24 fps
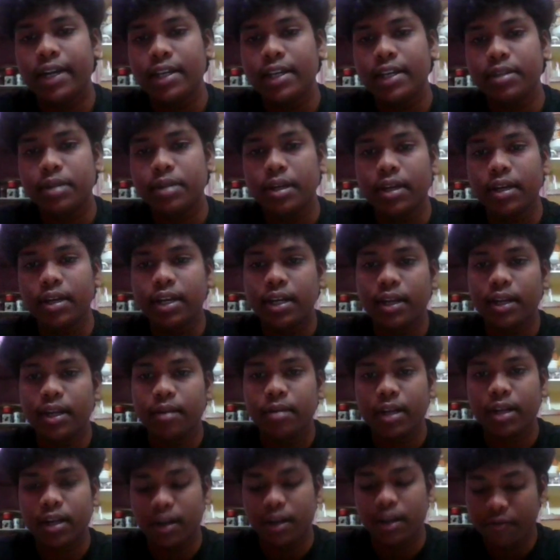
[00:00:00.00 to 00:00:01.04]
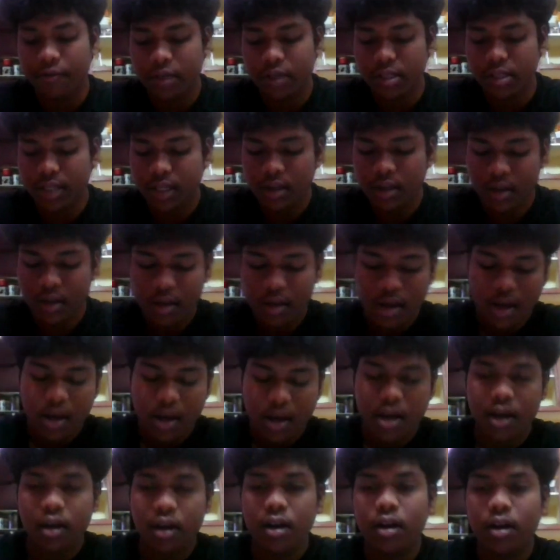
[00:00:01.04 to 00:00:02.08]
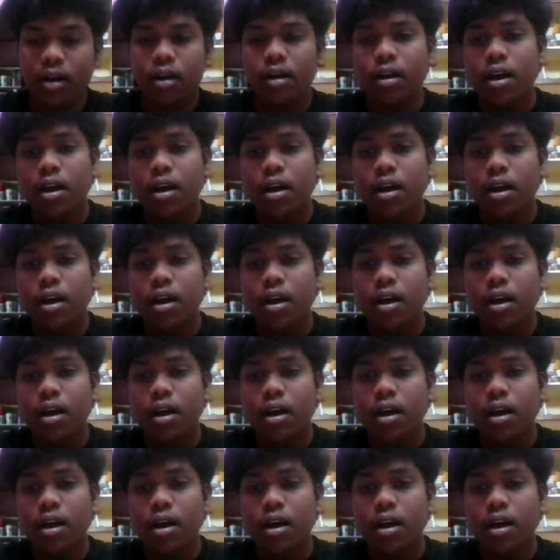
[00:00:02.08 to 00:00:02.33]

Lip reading: uh, because it also